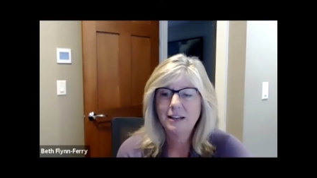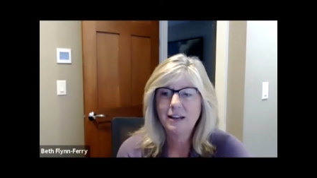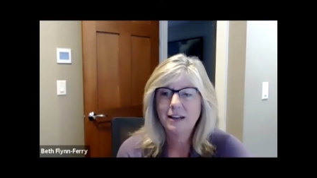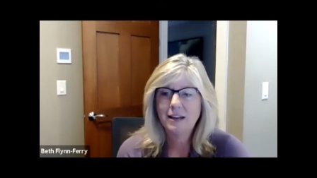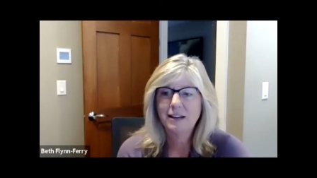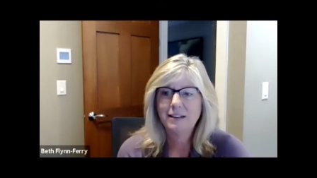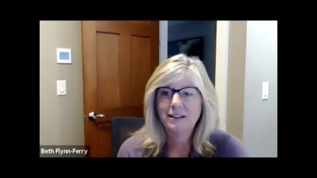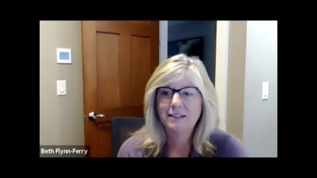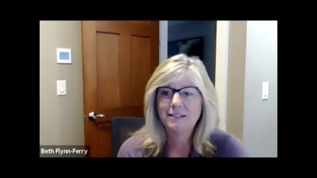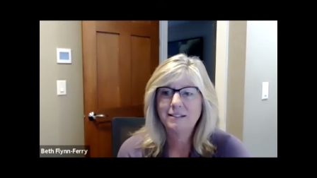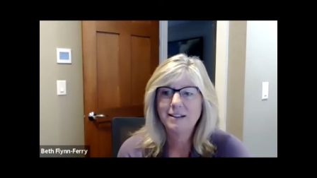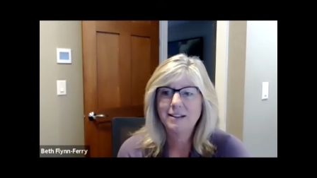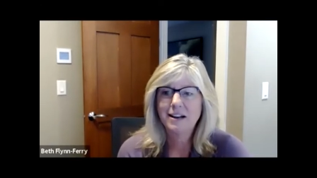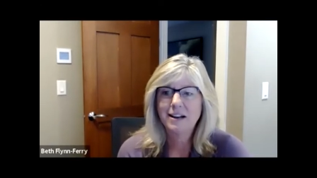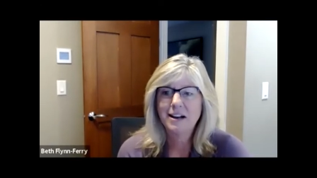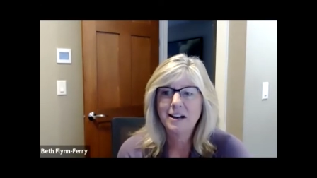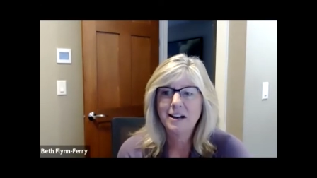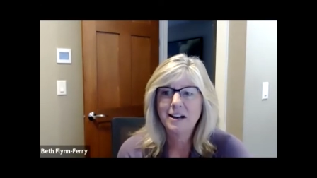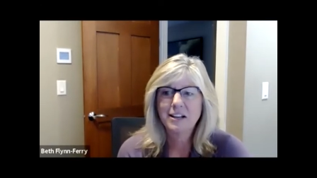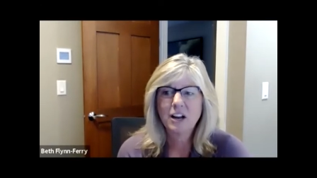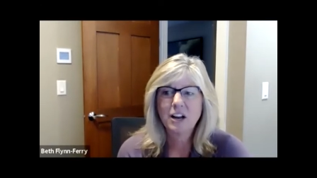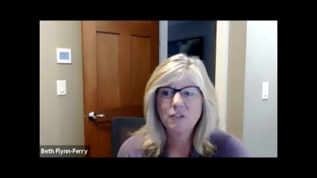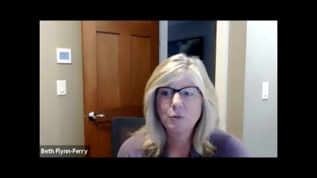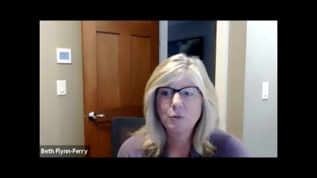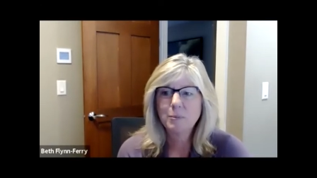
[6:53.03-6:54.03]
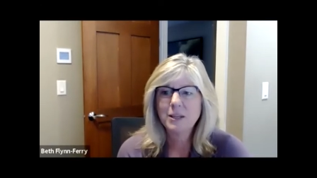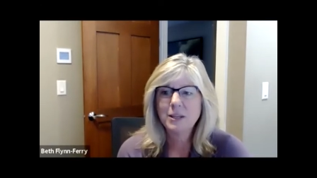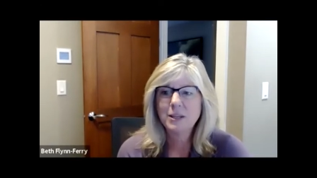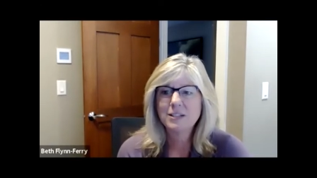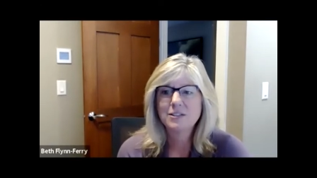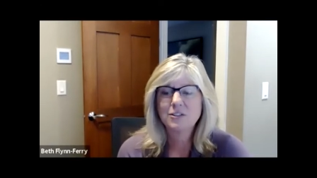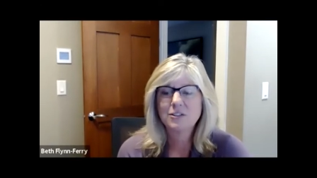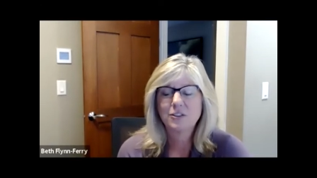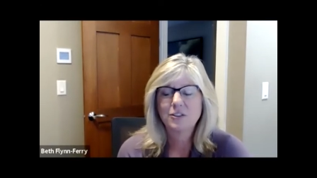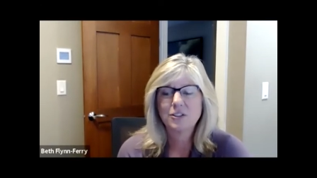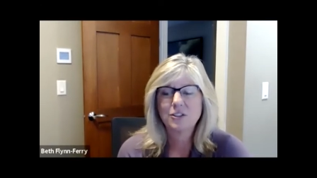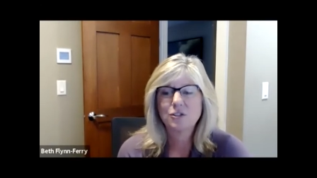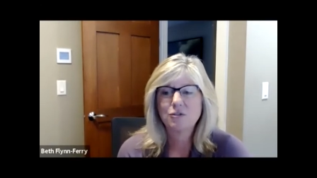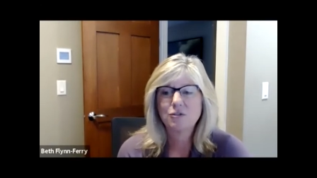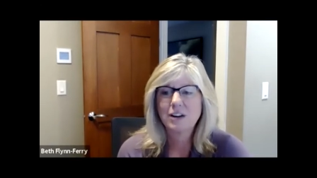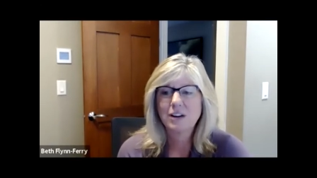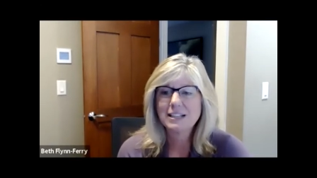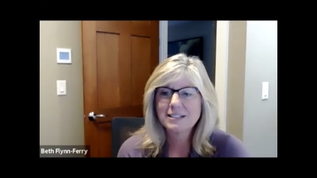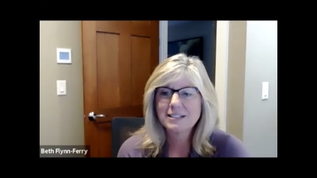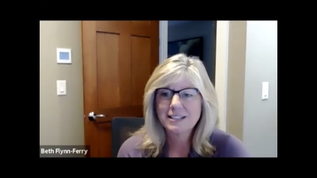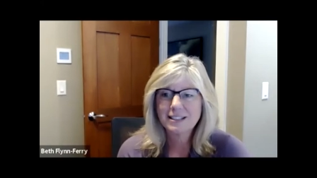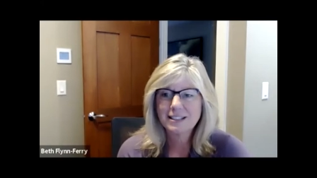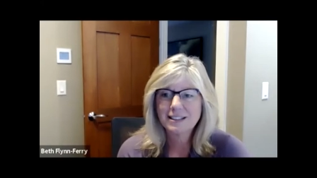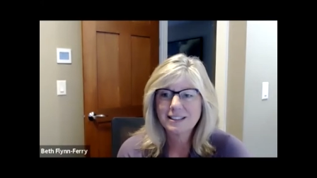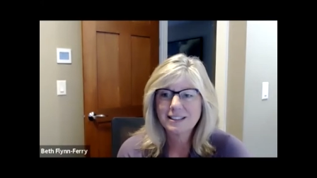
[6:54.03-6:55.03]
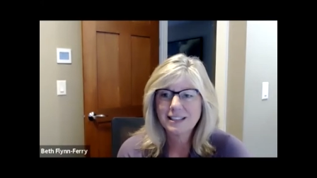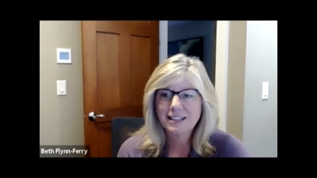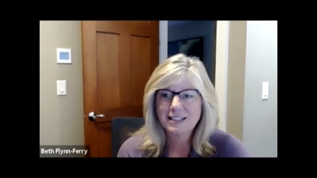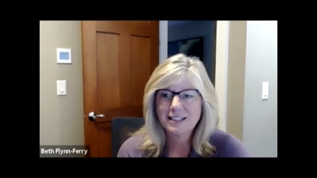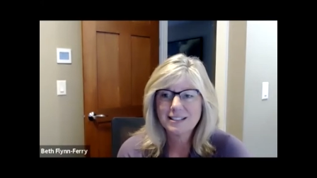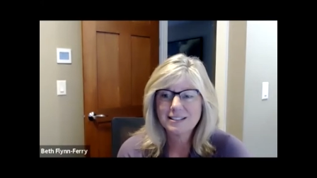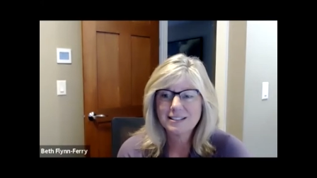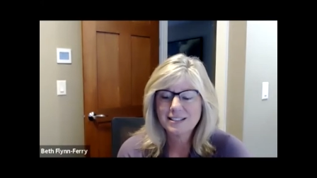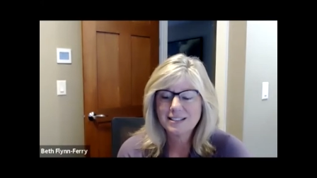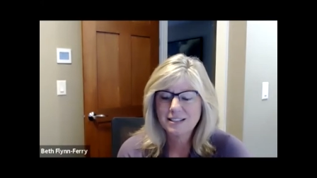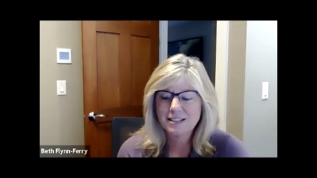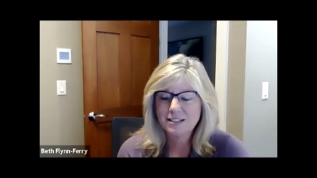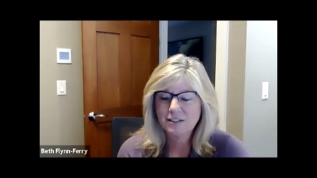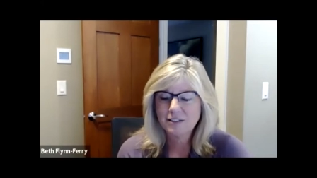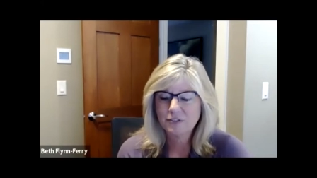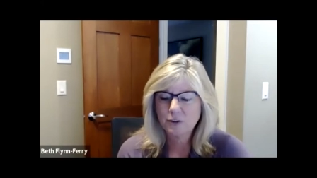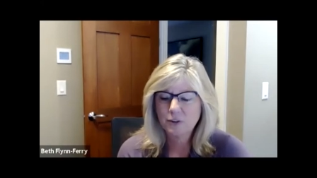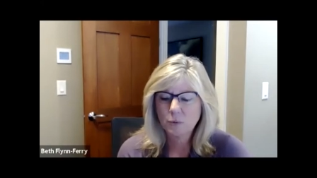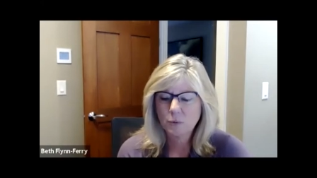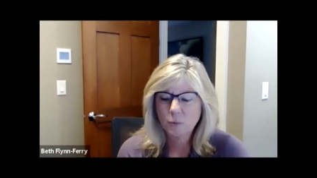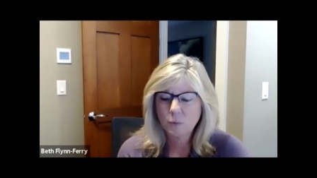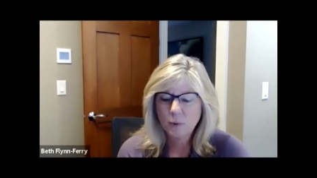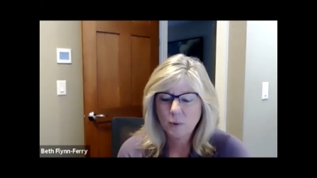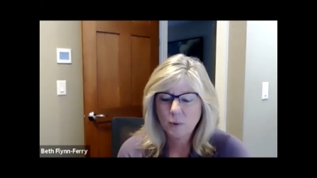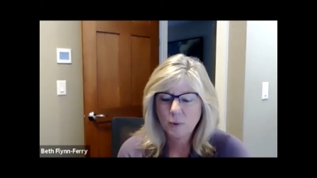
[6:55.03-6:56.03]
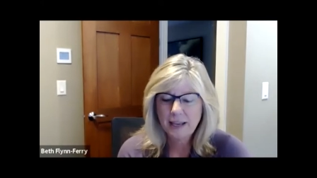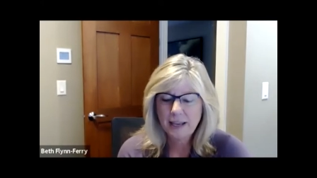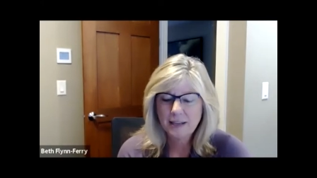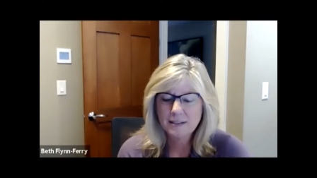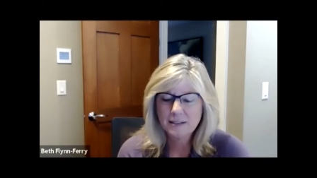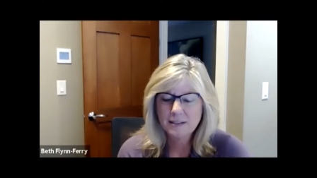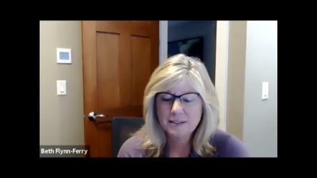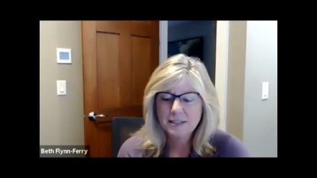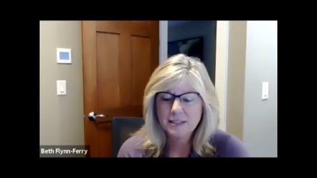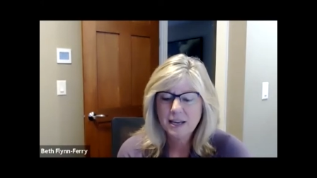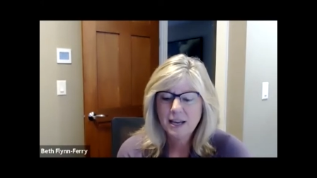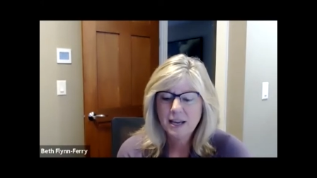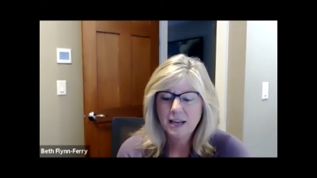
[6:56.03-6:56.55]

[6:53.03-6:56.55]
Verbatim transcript: and uh, governments are addressing things in different ways.